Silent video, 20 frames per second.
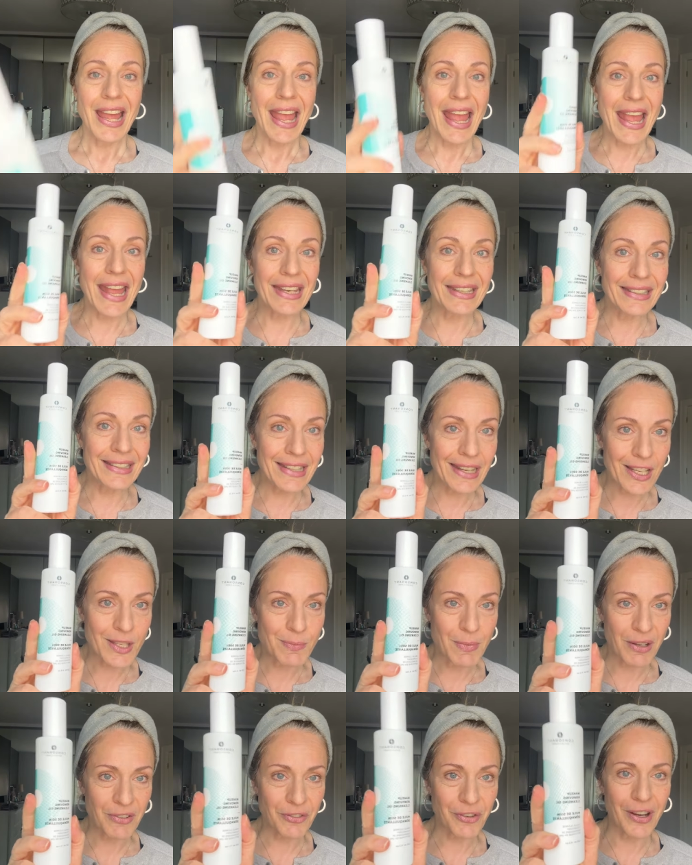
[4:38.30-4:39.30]
And yes,
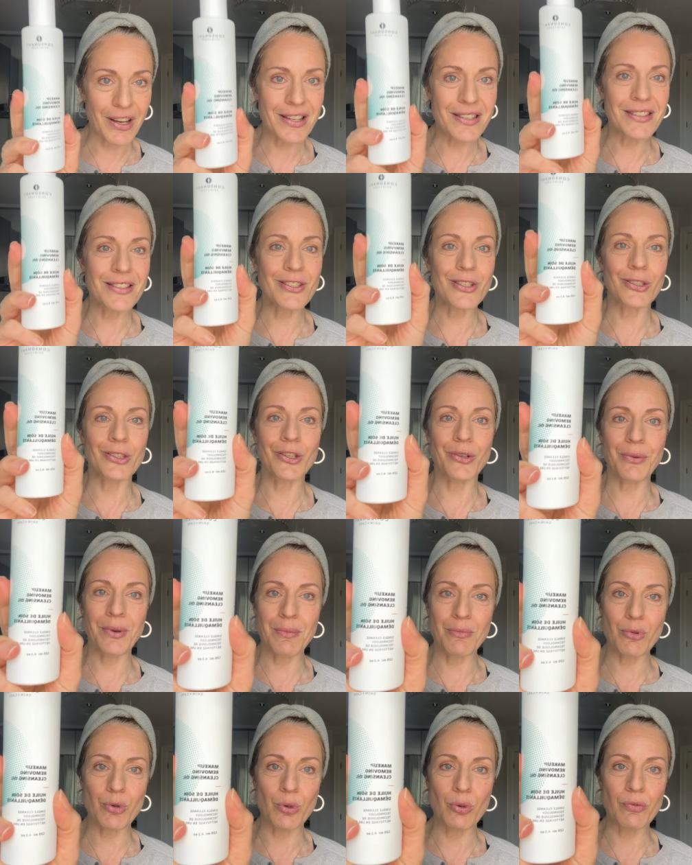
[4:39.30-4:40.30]
my friends, it's going to
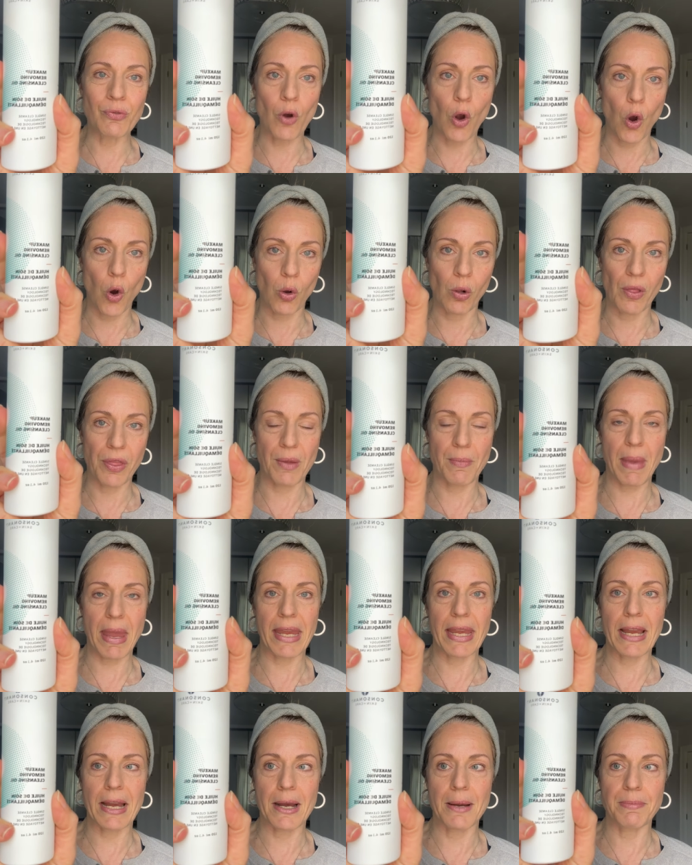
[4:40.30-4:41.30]
remove all the
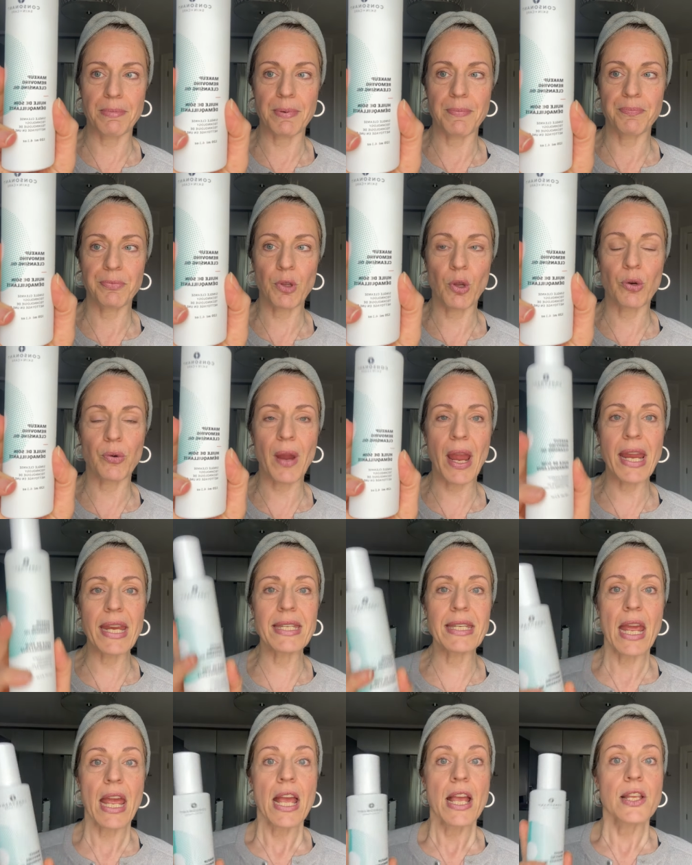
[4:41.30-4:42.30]
makeup. All
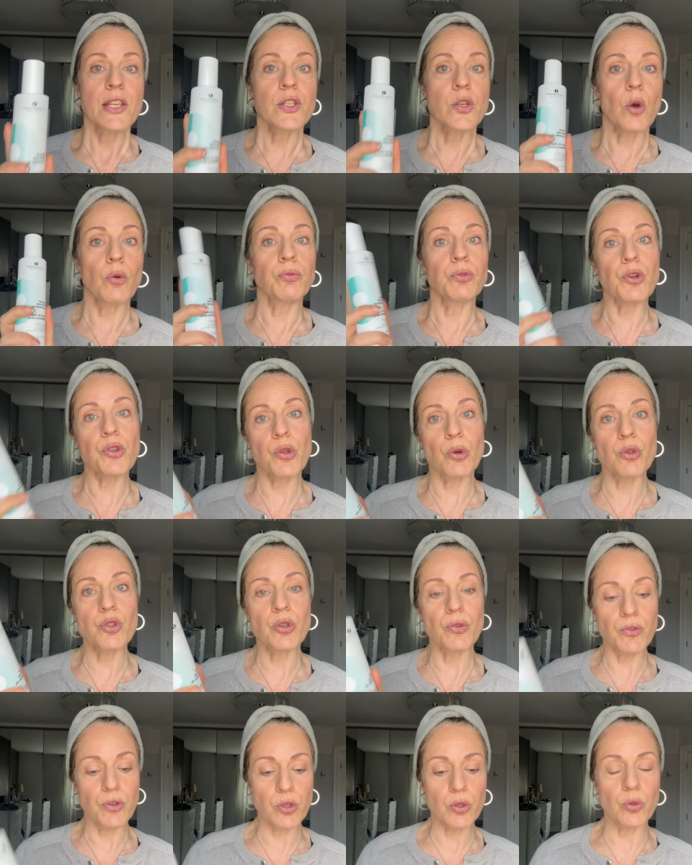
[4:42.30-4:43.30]
right. So for those
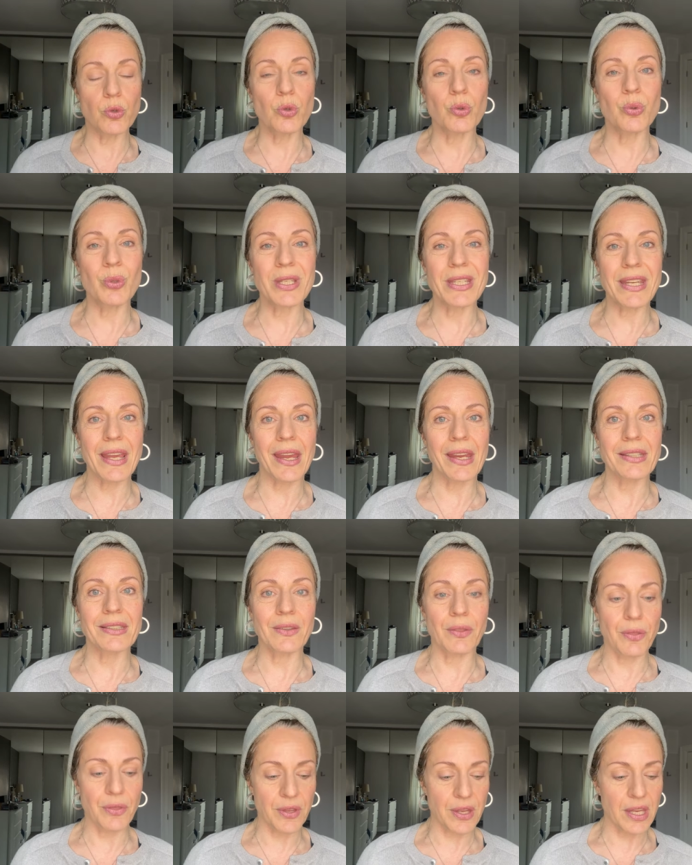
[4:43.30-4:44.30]
of you who
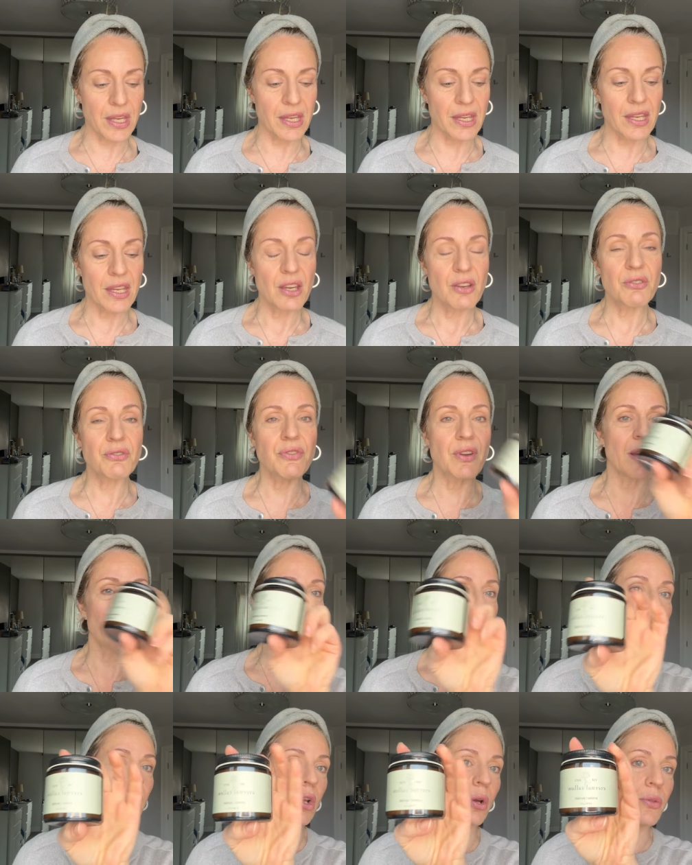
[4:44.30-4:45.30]
hate the face
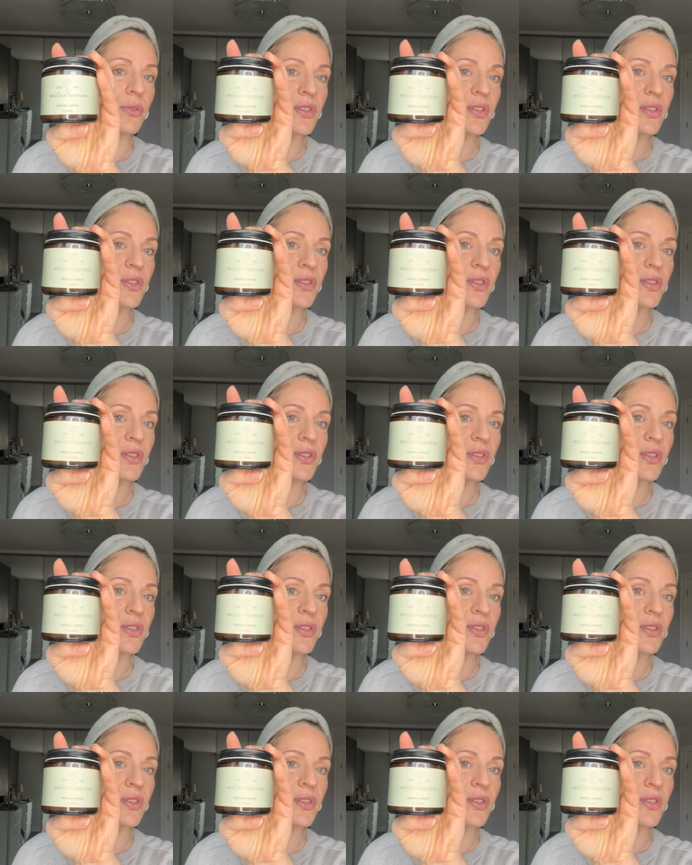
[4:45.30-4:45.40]
cloth